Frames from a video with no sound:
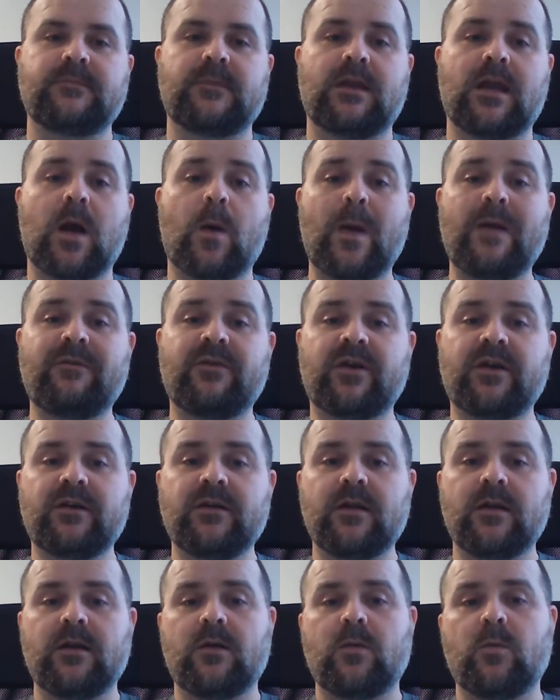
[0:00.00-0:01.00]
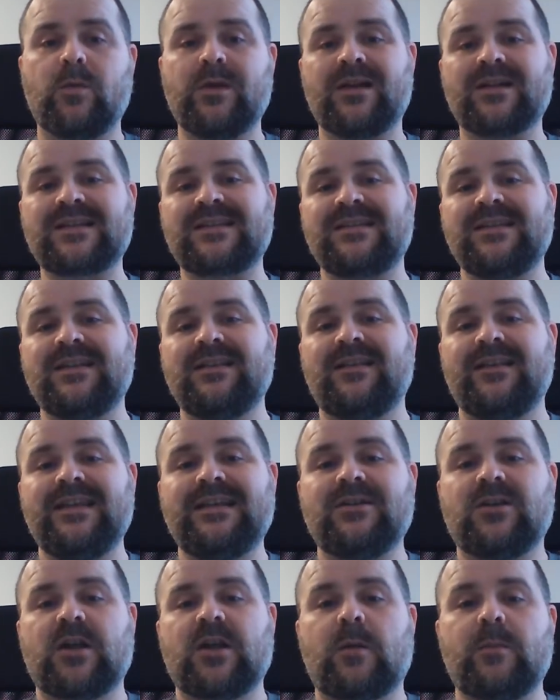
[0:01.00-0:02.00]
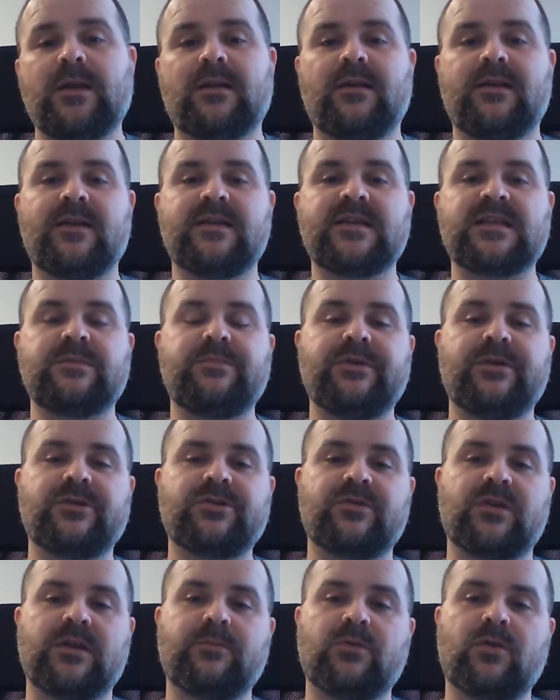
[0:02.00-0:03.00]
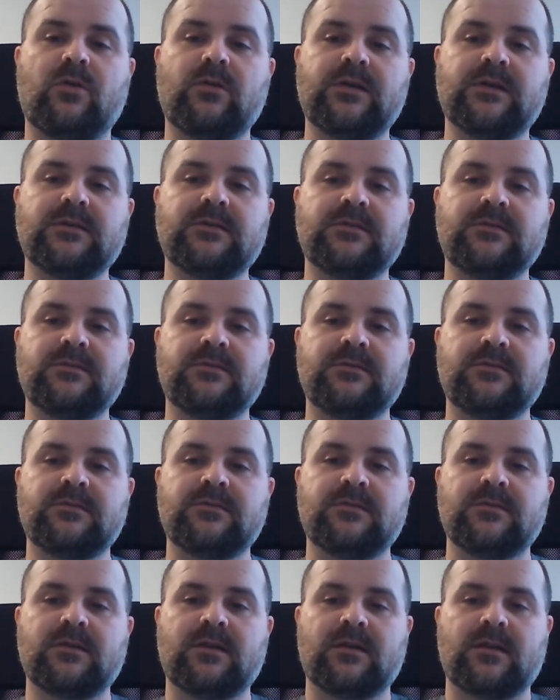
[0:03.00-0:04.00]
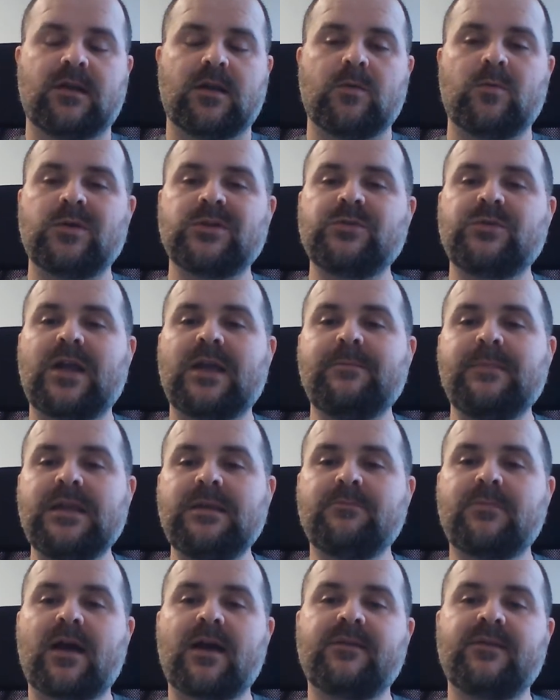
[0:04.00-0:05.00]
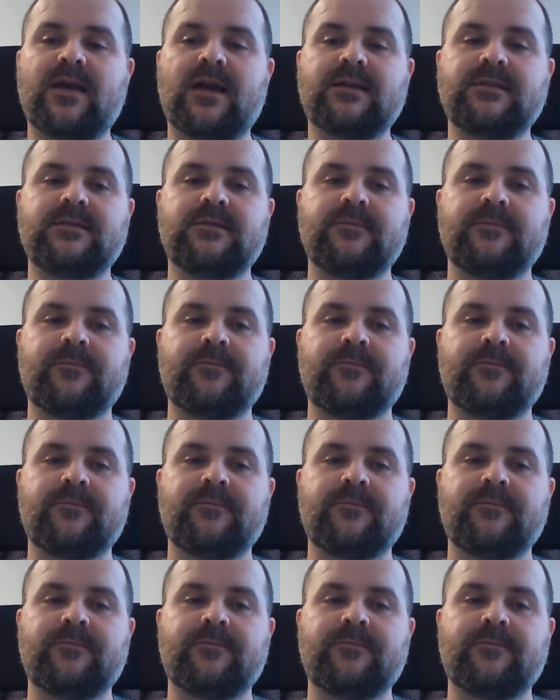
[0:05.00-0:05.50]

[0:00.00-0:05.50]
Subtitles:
However, we are still economically and spiritually broken. What do I mean by that?